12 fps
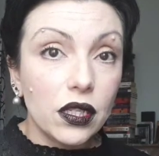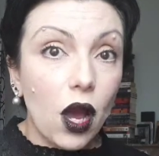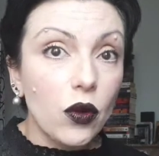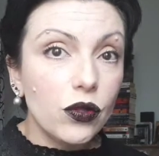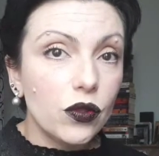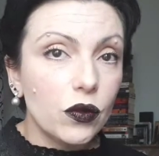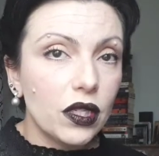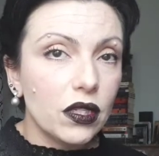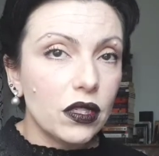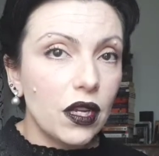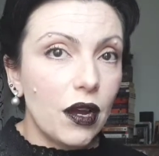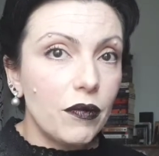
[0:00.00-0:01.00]
is also
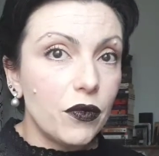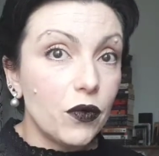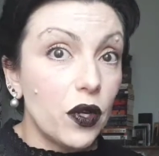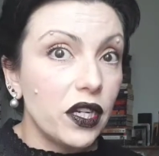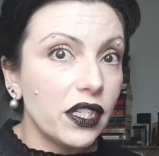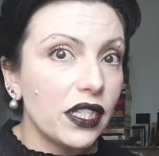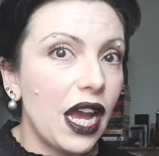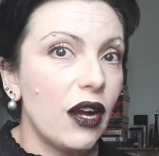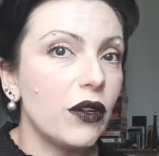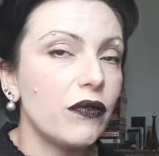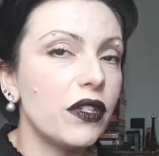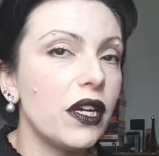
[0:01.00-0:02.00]
an I'm
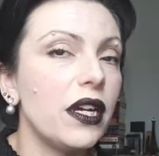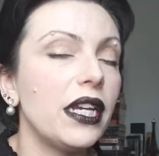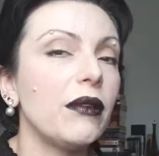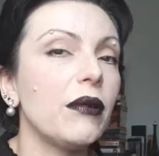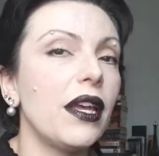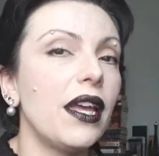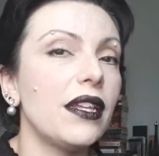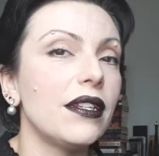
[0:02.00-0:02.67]
running out of time,